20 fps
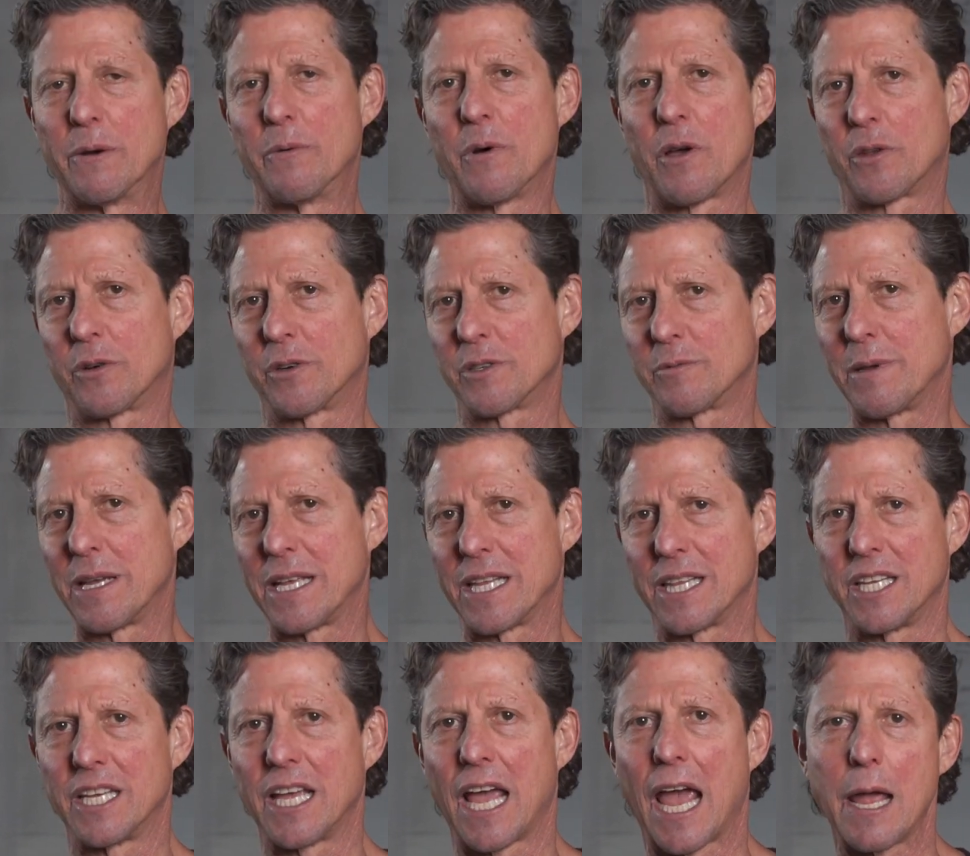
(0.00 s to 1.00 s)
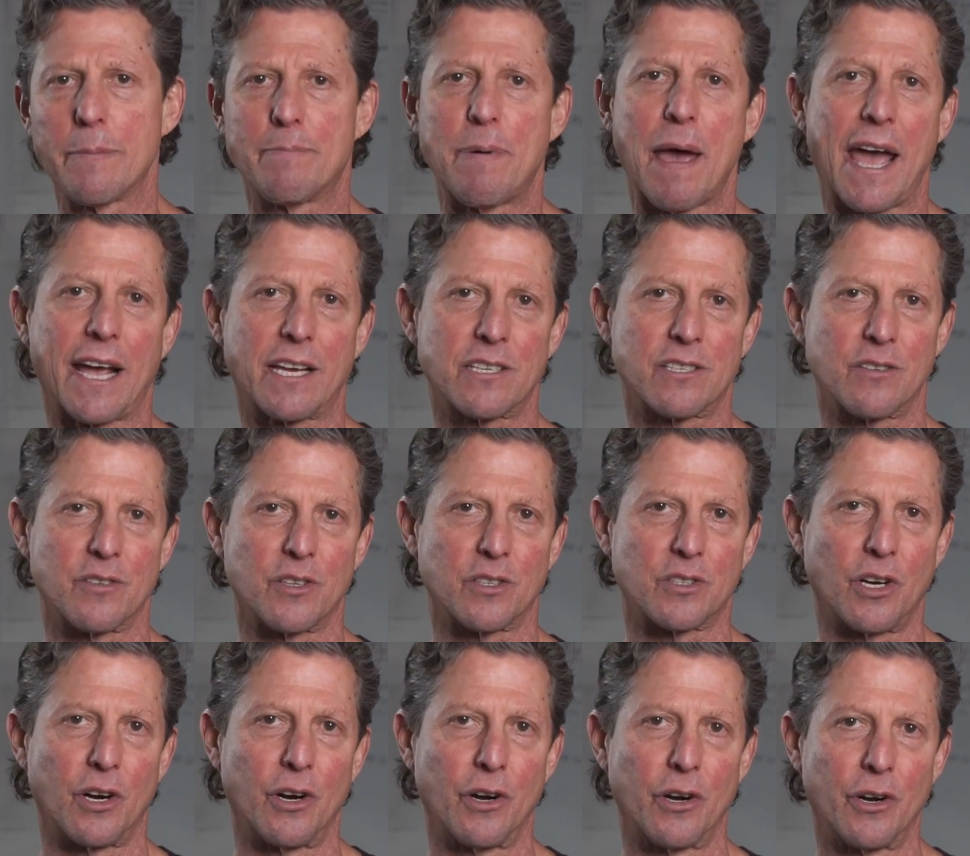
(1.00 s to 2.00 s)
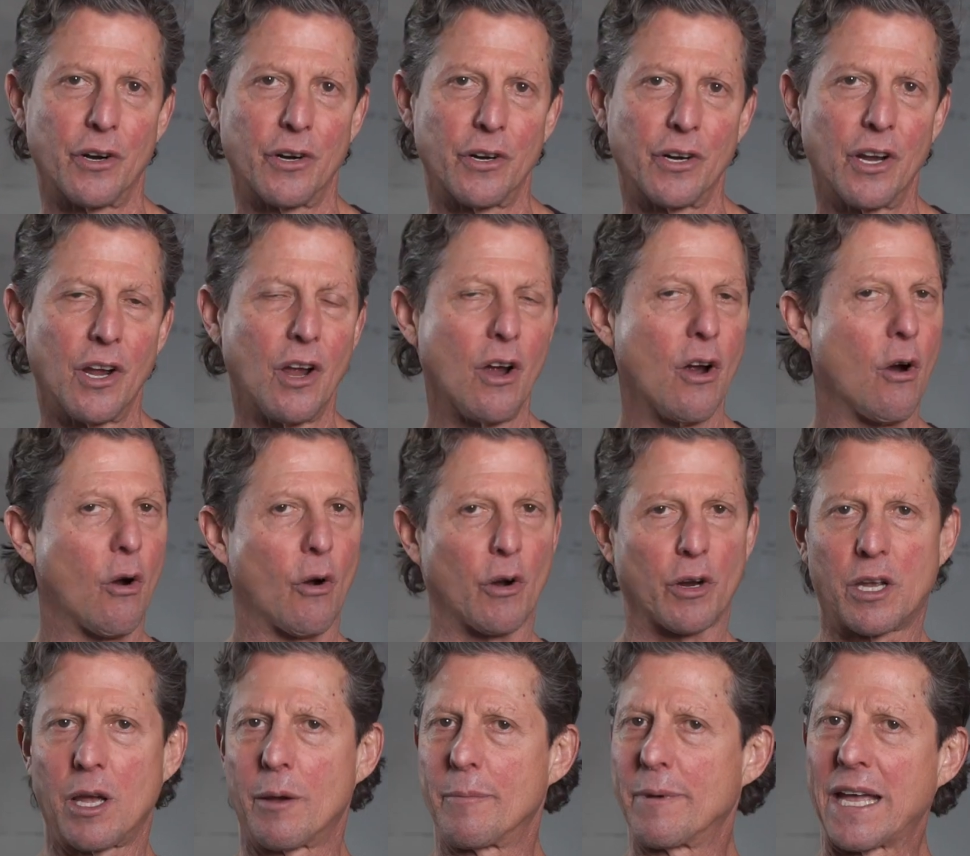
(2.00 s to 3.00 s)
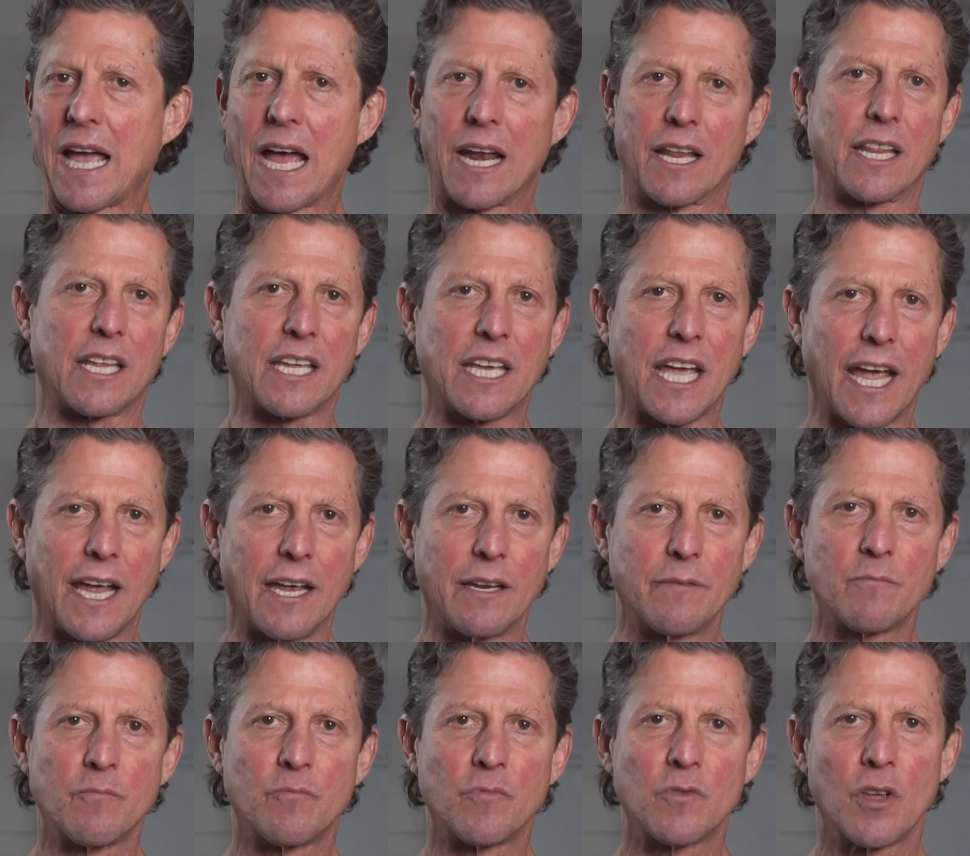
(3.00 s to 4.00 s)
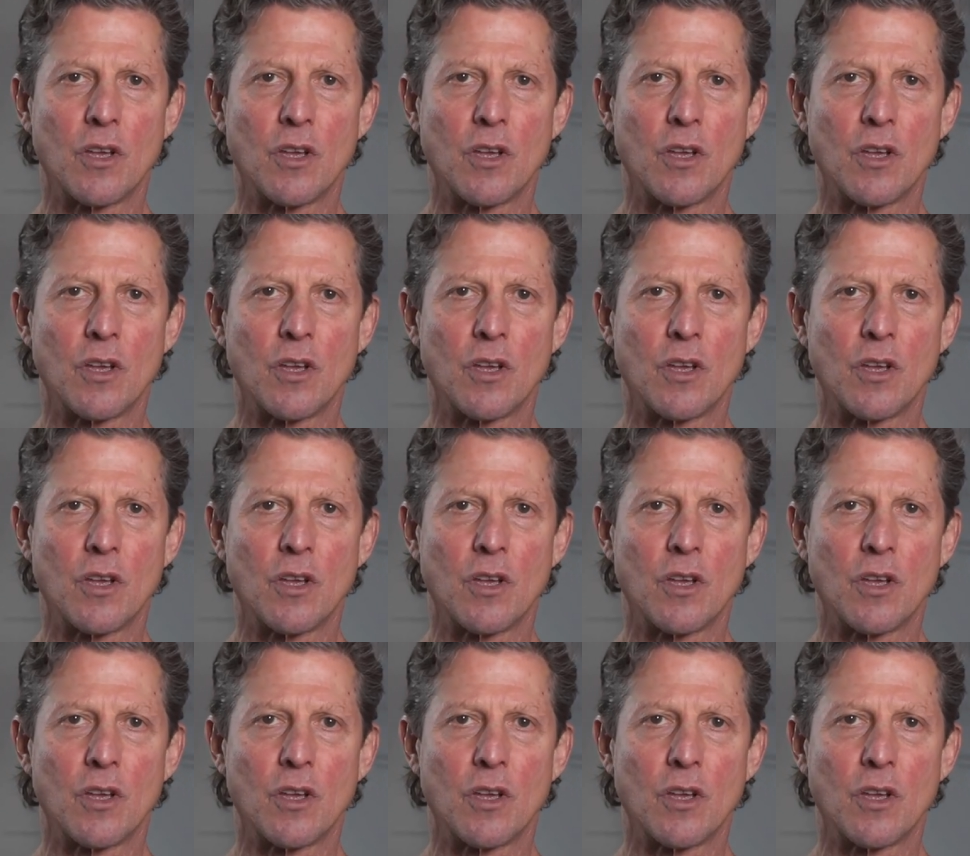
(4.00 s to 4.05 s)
whether it be the apex of the turn or coming out of the gate,